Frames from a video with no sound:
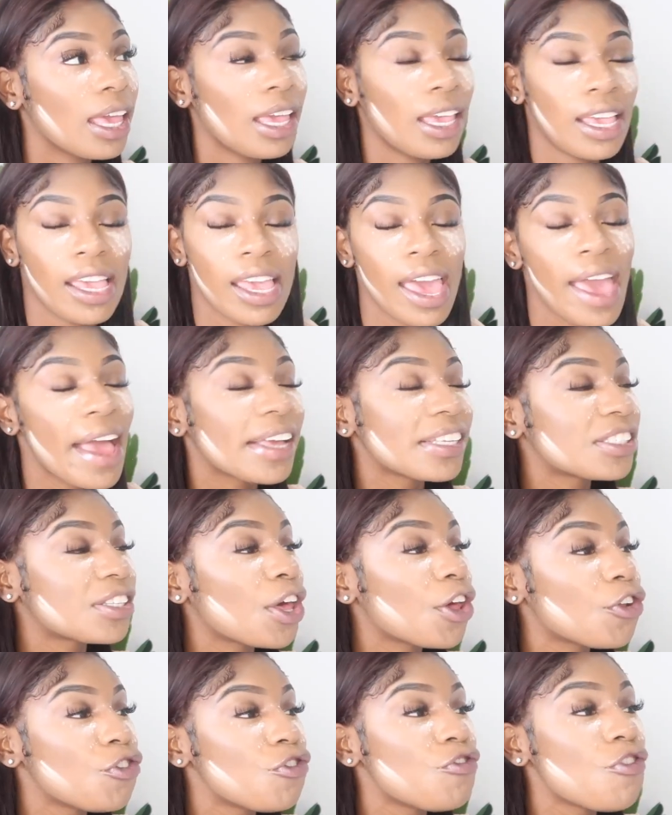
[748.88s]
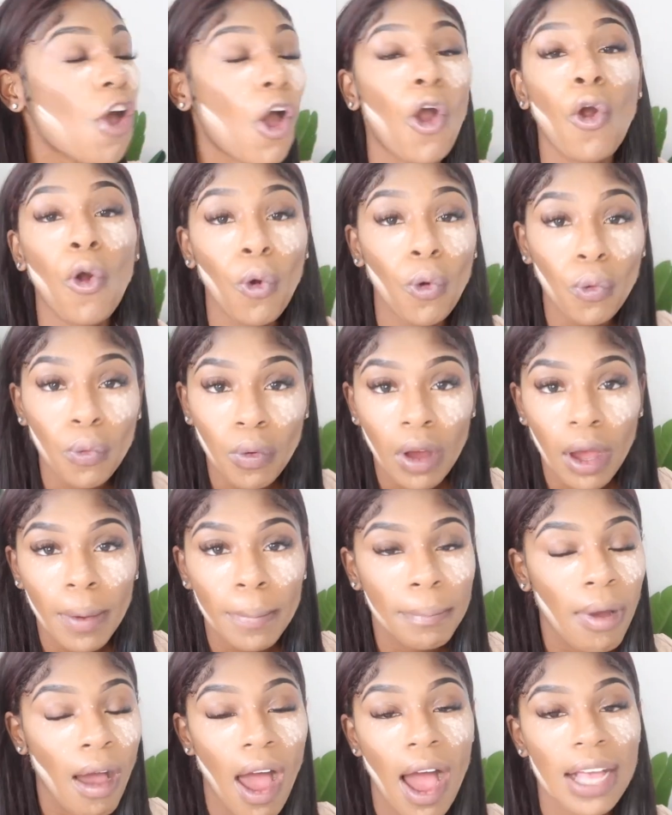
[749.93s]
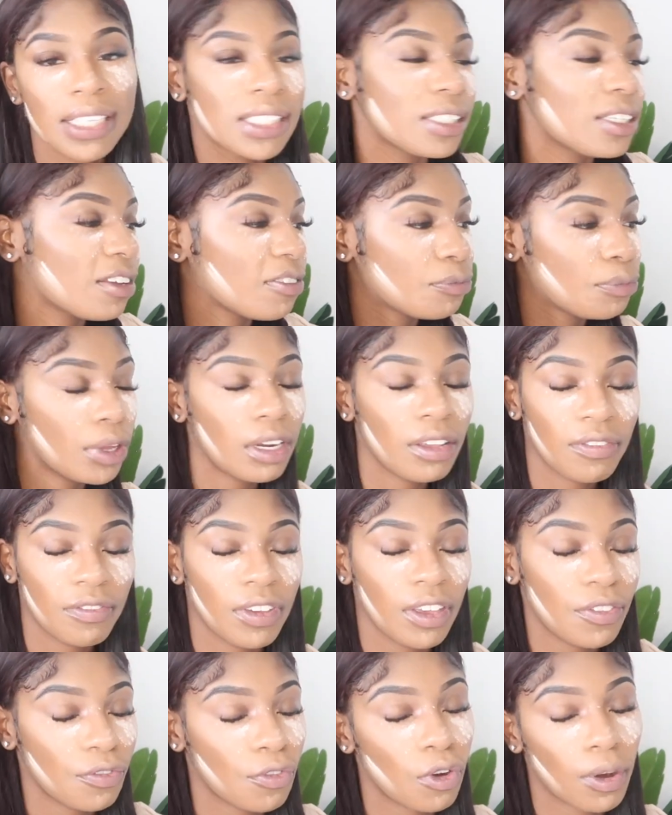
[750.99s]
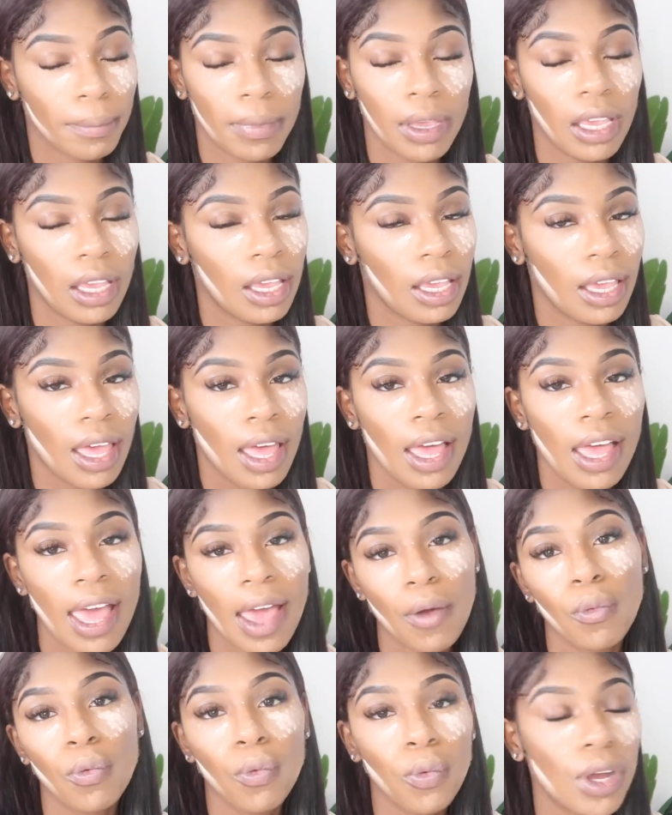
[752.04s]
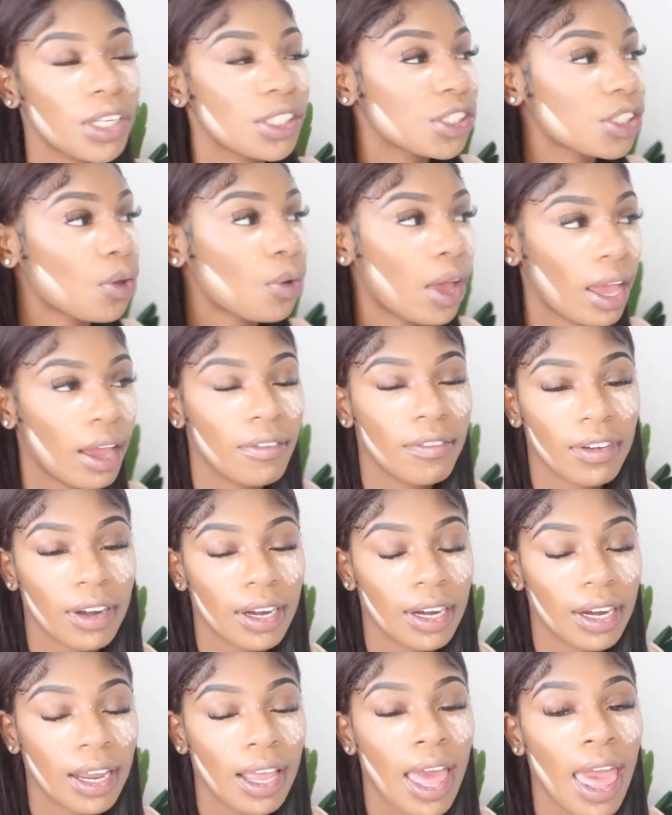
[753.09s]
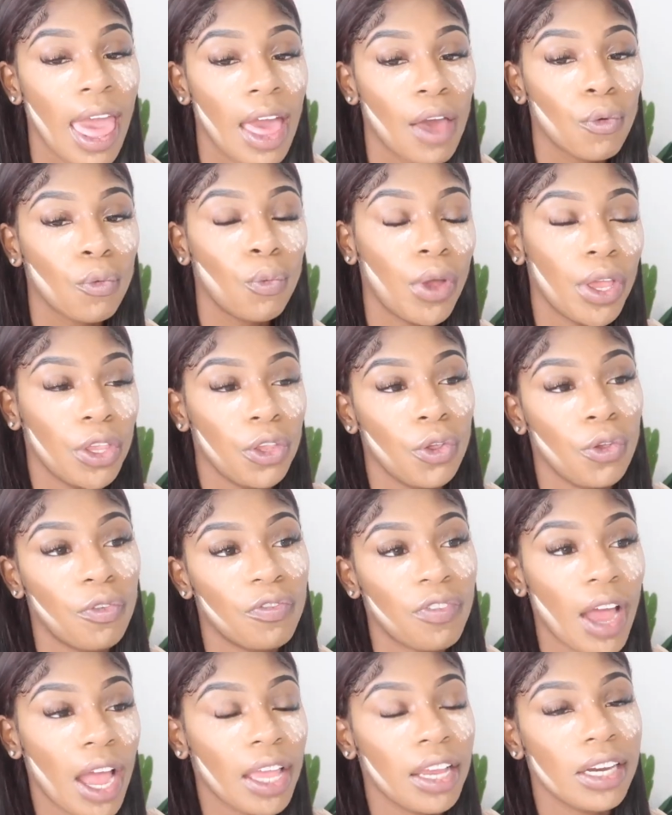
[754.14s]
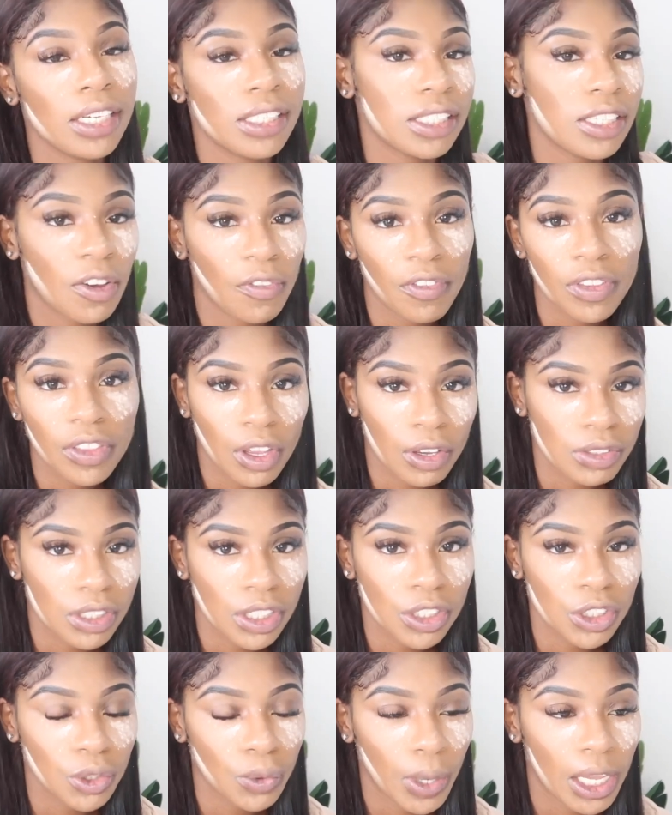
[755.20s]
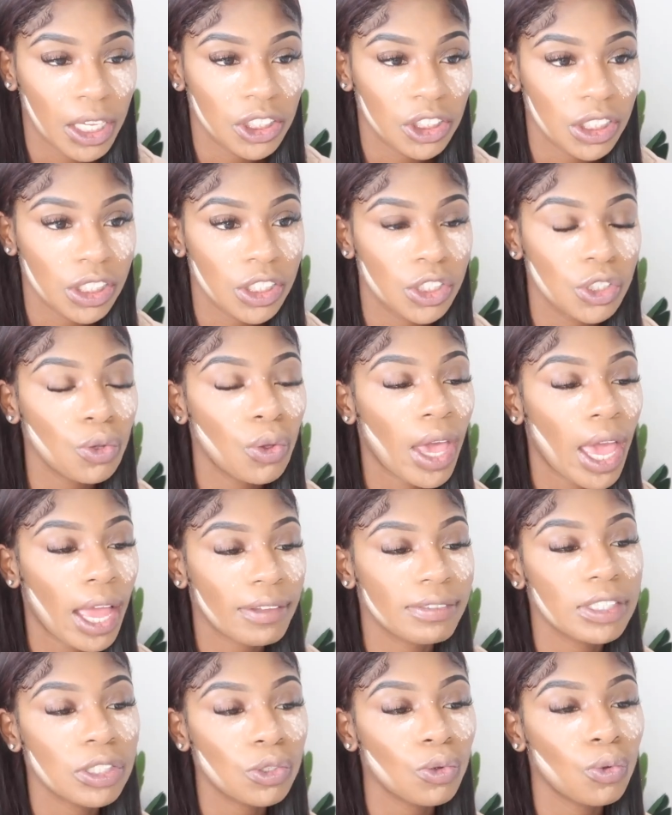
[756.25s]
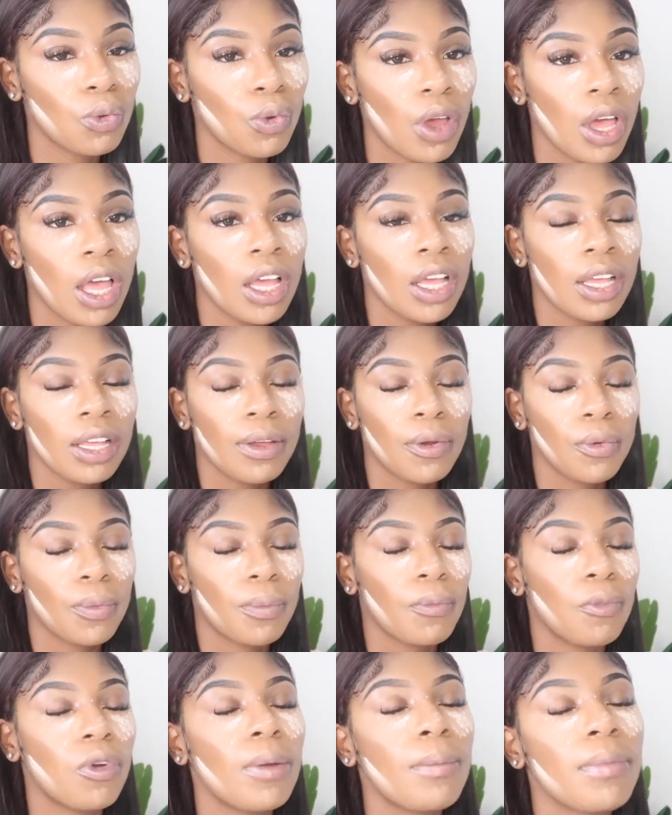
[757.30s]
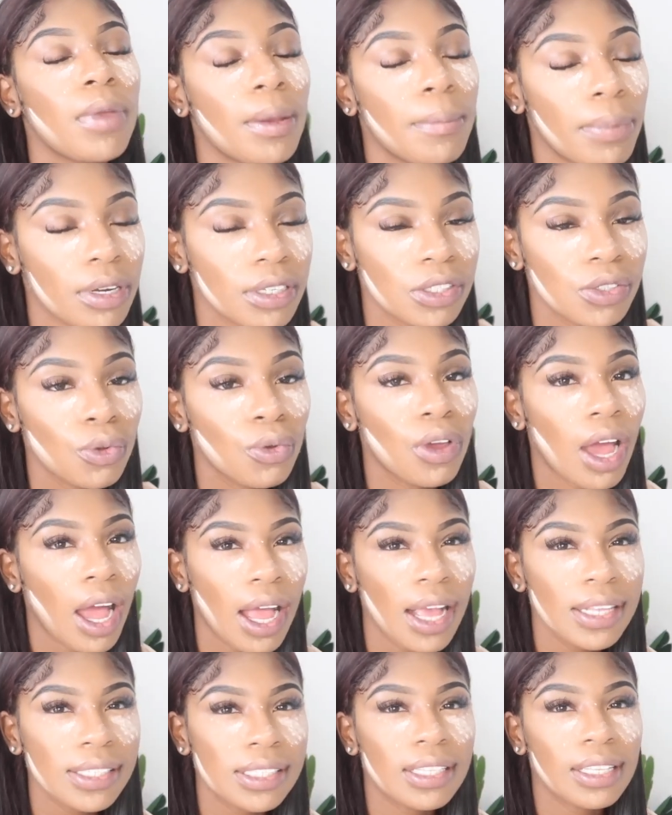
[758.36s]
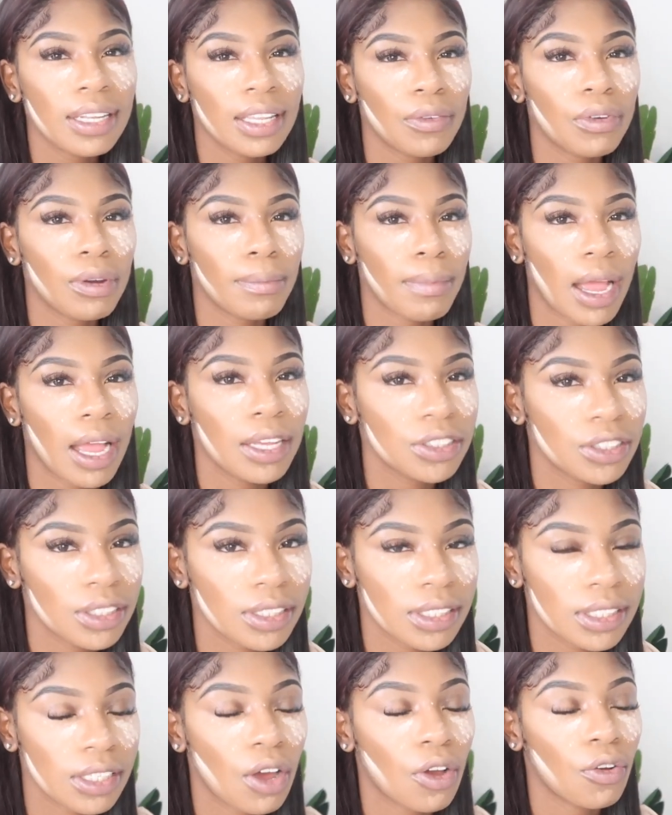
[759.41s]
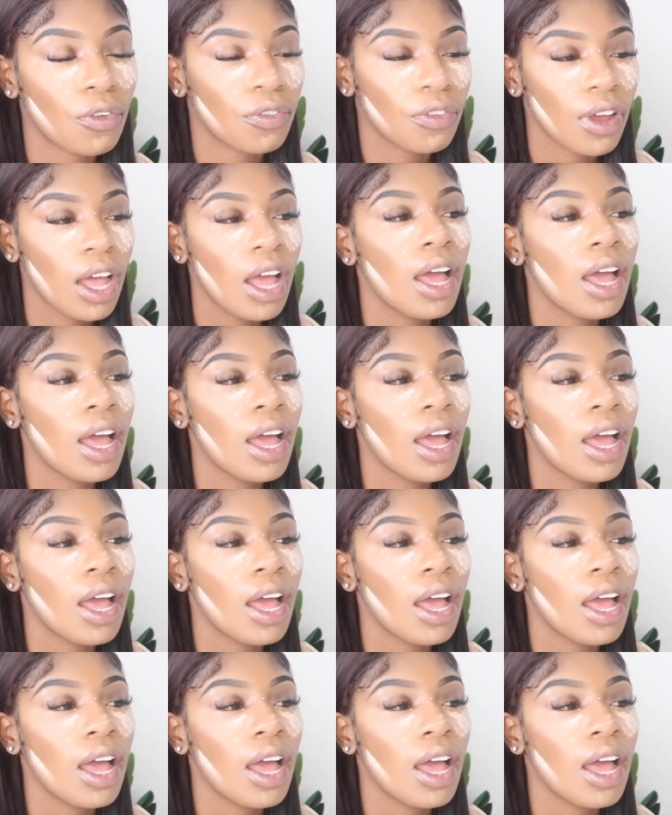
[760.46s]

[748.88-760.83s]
it has no positive benefit for me whatsoever. When you find yourself in those situations, you have to remember to constantly remind yourself,